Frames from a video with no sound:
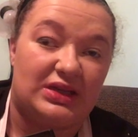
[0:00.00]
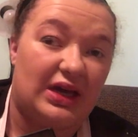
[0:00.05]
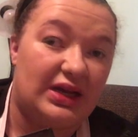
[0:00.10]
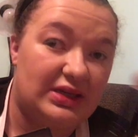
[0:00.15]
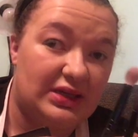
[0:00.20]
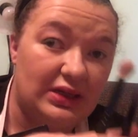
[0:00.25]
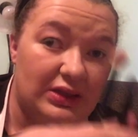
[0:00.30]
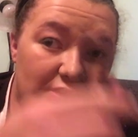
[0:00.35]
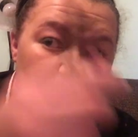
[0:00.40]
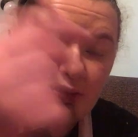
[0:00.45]
I
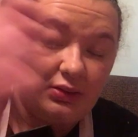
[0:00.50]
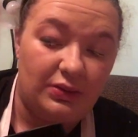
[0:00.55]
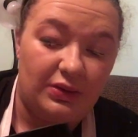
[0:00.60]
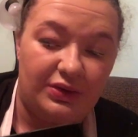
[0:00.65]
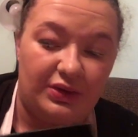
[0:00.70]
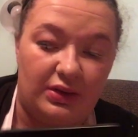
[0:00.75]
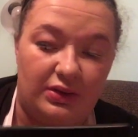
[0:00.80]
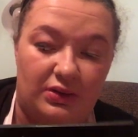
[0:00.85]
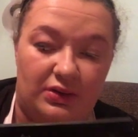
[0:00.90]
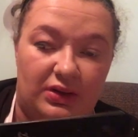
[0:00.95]
did do it with
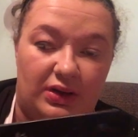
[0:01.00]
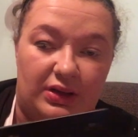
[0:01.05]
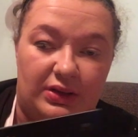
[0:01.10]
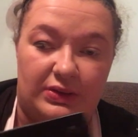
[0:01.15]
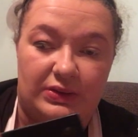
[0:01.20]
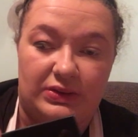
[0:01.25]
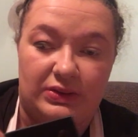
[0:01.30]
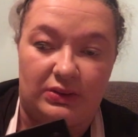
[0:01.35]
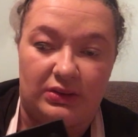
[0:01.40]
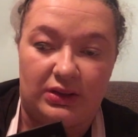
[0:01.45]
other
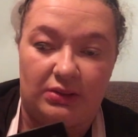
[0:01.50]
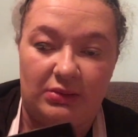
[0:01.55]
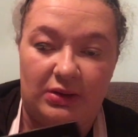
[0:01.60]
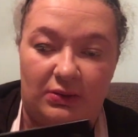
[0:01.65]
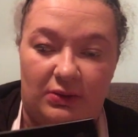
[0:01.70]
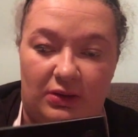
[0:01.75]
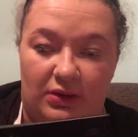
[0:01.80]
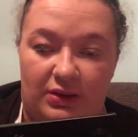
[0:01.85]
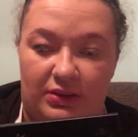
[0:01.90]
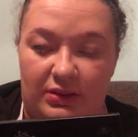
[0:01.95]
colors, don't get me
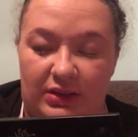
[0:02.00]
wrong.